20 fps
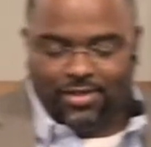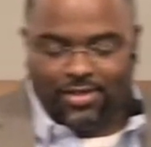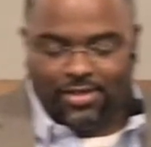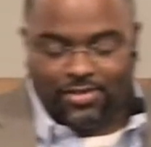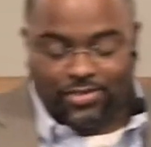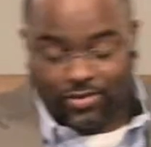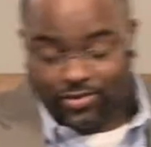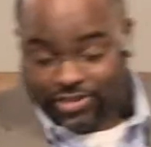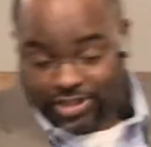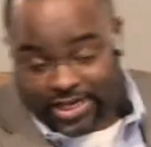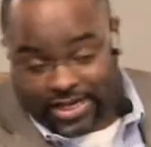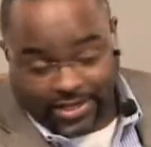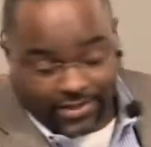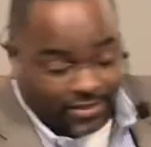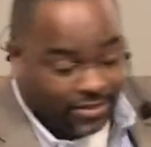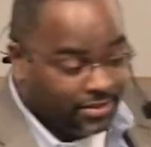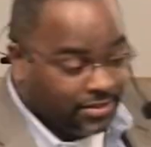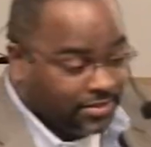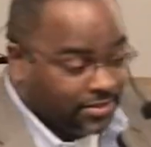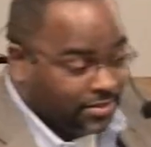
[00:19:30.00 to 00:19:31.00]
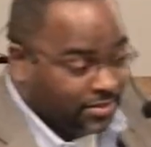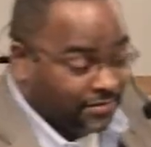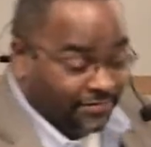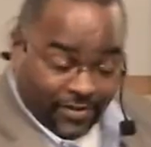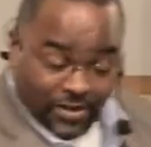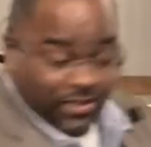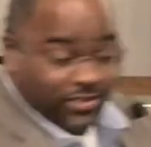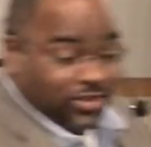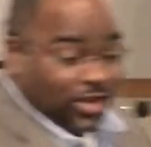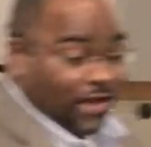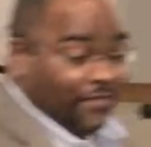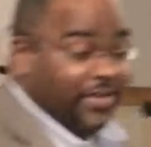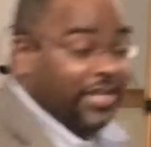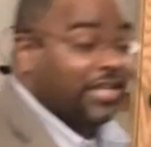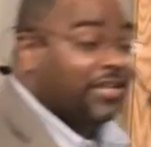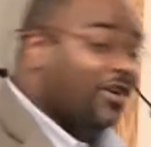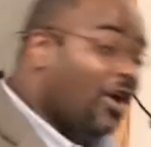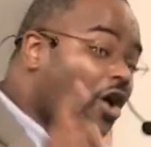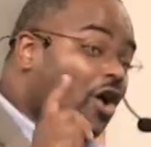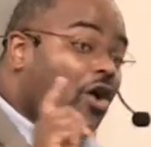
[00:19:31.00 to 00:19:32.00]
So Jesus, first off, he
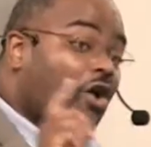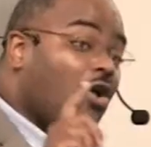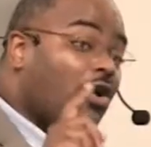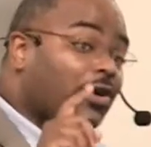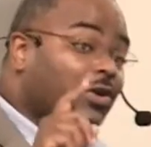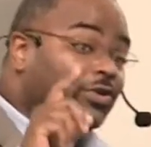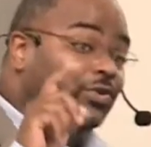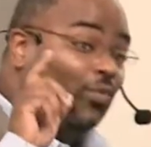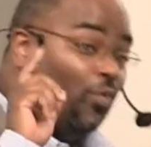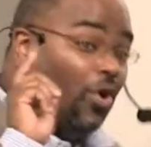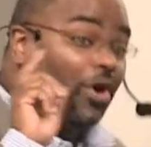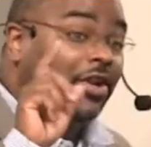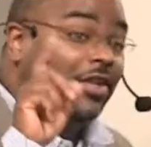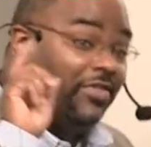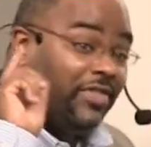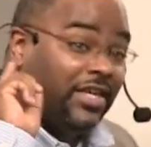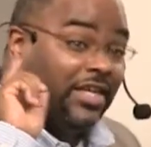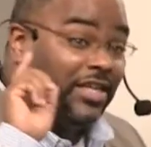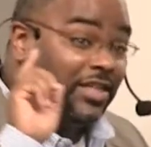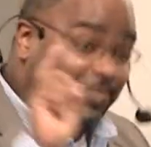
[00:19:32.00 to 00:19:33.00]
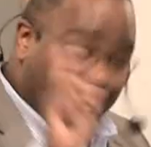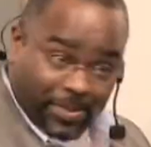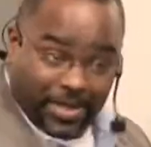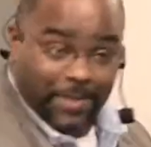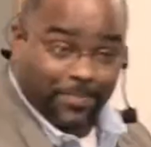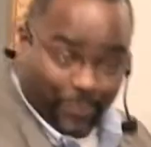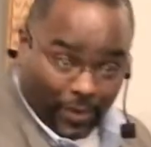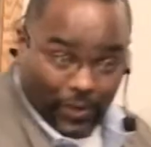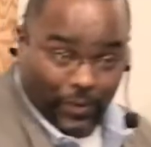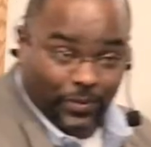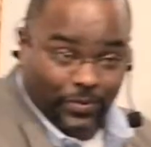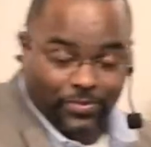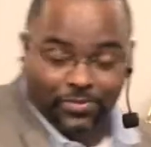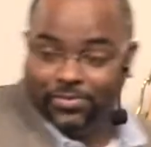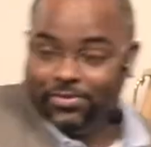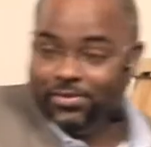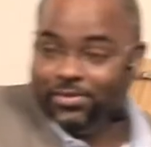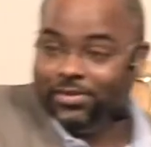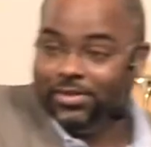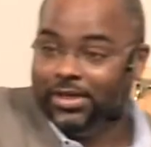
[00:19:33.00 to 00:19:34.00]
calls one of these people
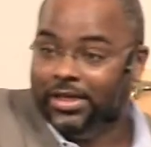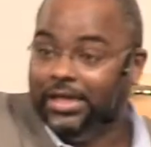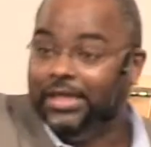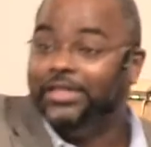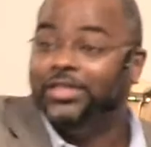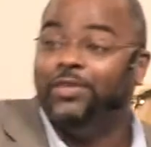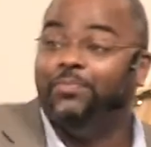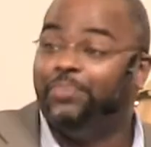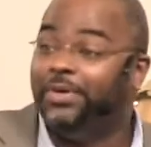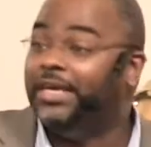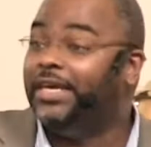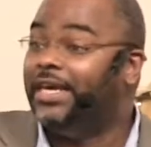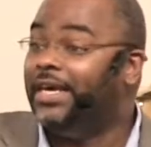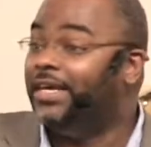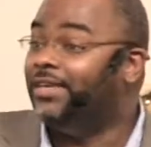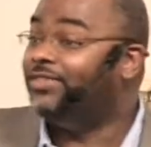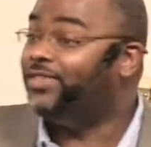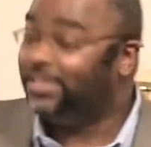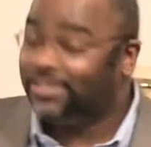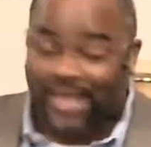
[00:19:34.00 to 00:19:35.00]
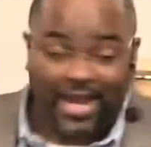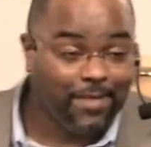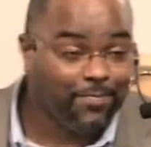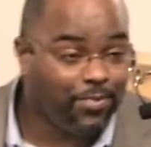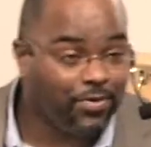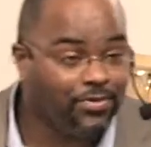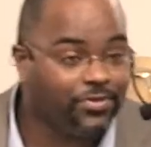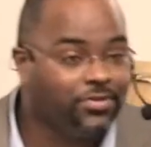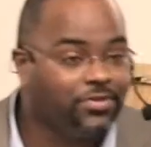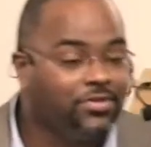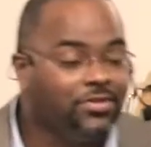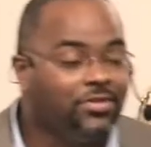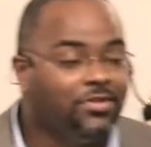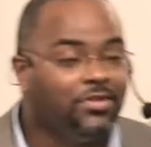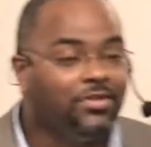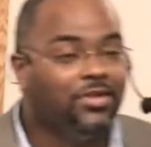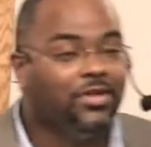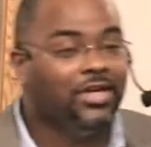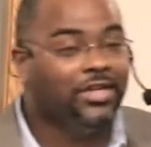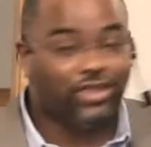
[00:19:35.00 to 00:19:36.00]
to be his disciples.
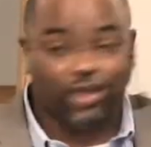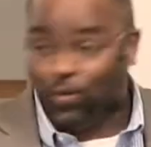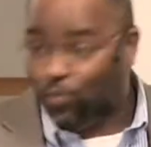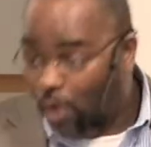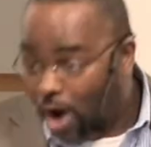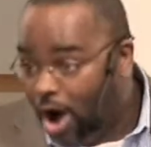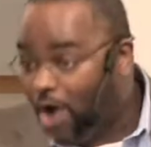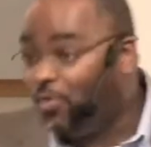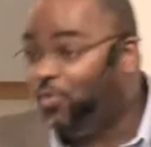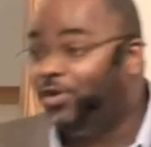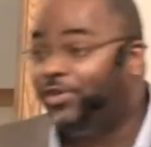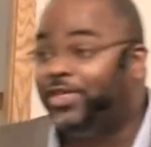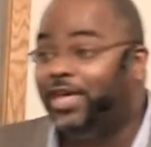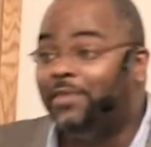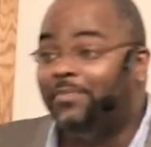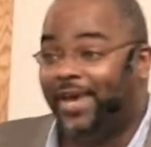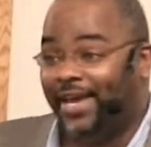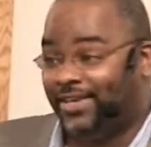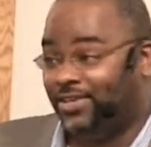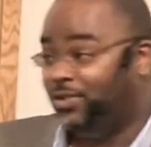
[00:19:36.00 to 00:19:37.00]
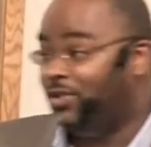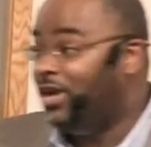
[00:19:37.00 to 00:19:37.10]
To walk with him and to